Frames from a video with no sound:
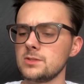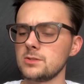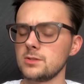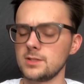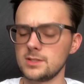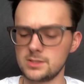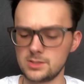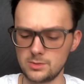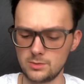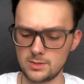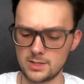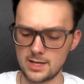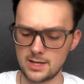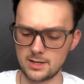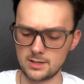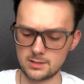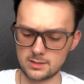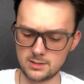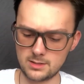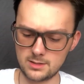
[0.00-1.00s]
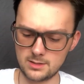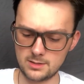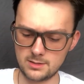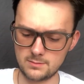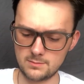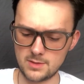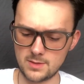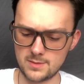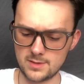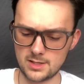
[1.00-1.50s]
So let's do that.
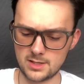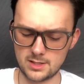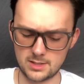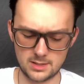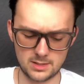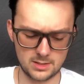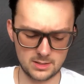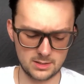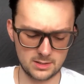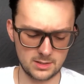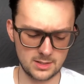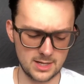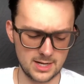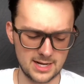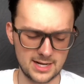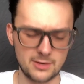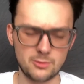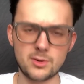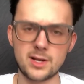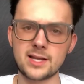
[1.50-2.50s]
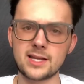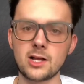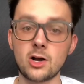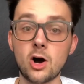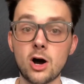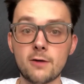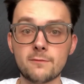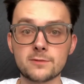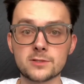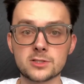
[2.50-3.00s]
Maybe a high-ranking
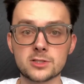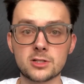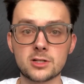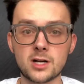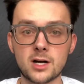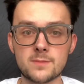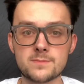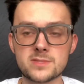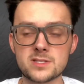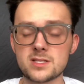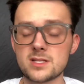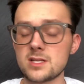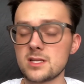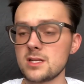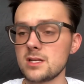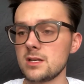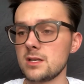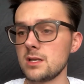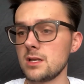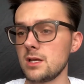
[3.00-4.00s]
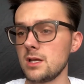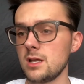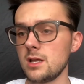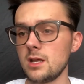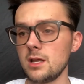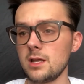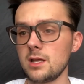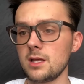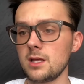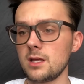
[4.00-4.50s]
officer comes in,
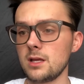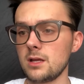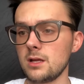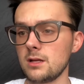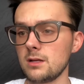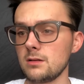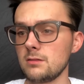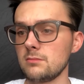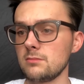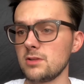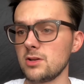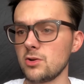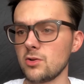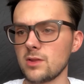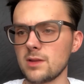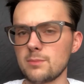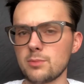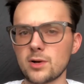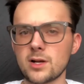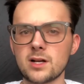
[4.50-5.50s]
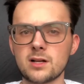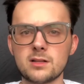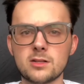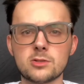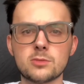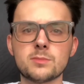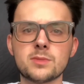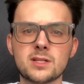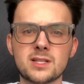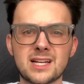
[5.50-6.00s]
and, you know, they bring a
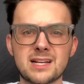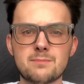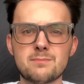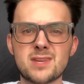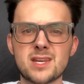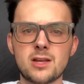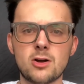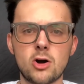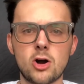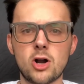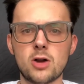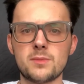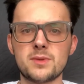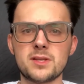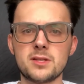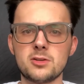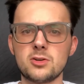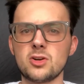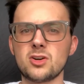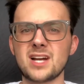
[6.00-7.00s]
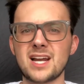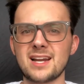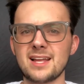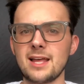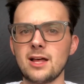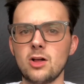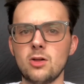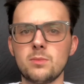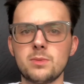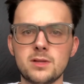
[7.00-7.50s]
little bit like a mini army, you know, kind of
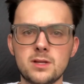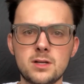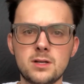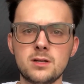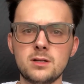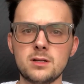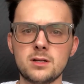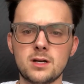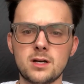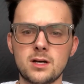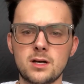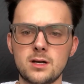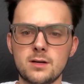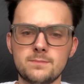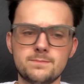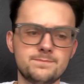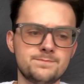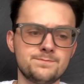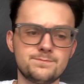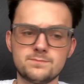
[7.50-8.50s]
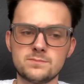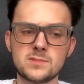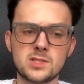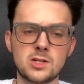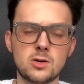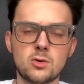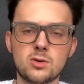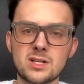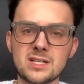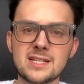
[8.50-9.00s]
help,
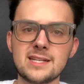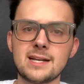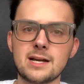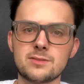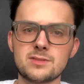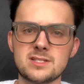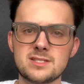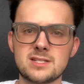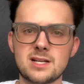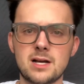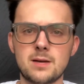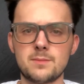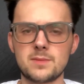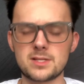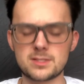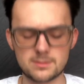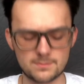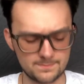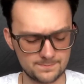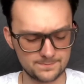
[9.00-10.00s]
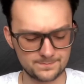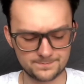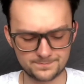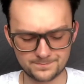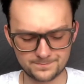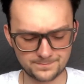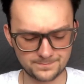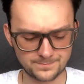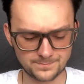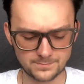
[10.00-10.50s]
you know, clean out these zombies.
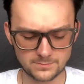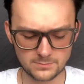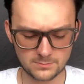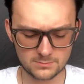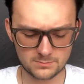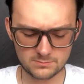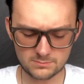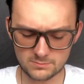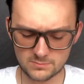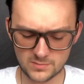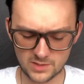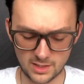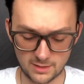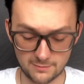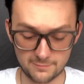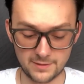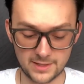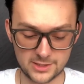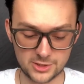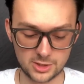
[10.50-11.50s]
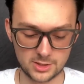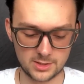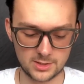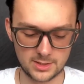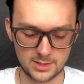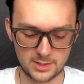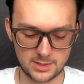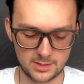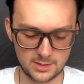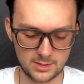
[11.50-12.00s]

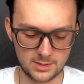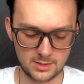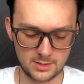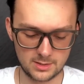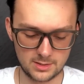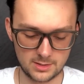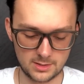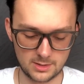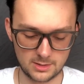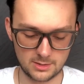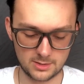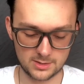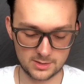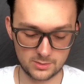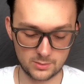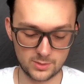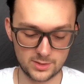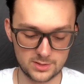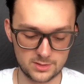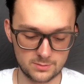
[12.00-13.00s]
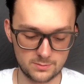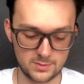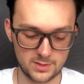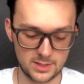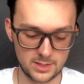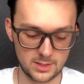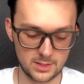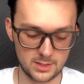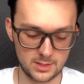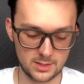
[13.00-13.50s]
Eventually, there is going to
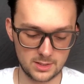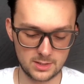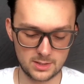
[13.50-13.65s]
be